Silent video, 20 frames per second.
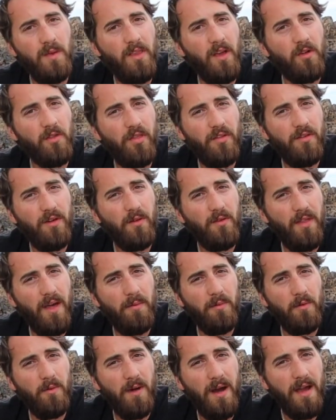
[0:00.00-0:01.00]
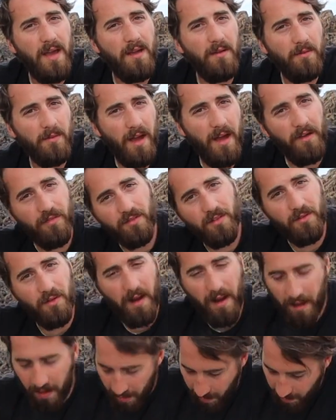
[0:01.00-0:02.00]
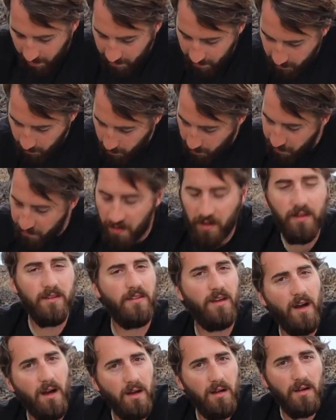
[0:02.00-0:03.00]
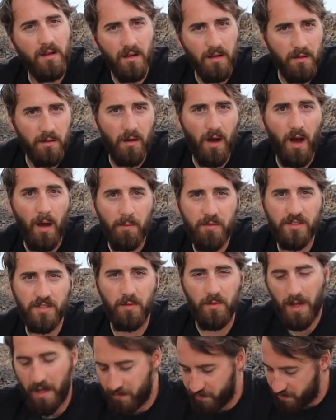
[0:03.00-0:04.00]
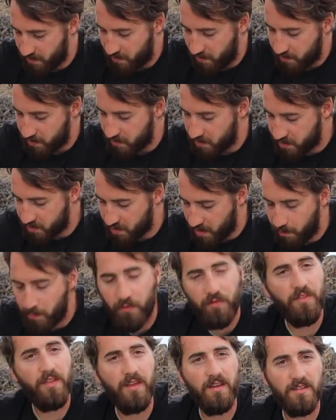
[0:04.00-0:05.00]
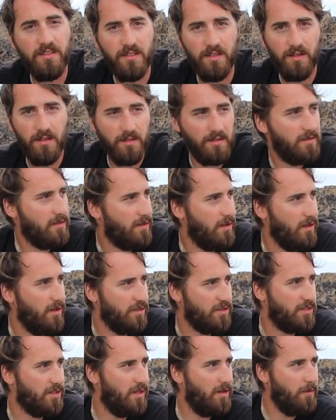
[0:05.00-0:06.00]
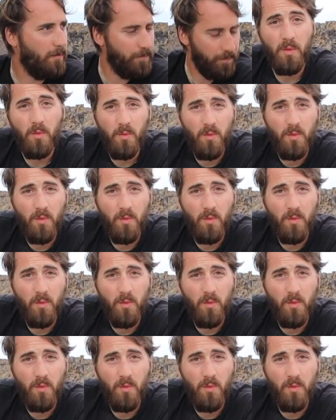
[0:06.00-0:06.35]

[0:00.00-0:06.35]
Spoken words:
we don't throw them away. After drinking it we fill it up, so we have some of these also.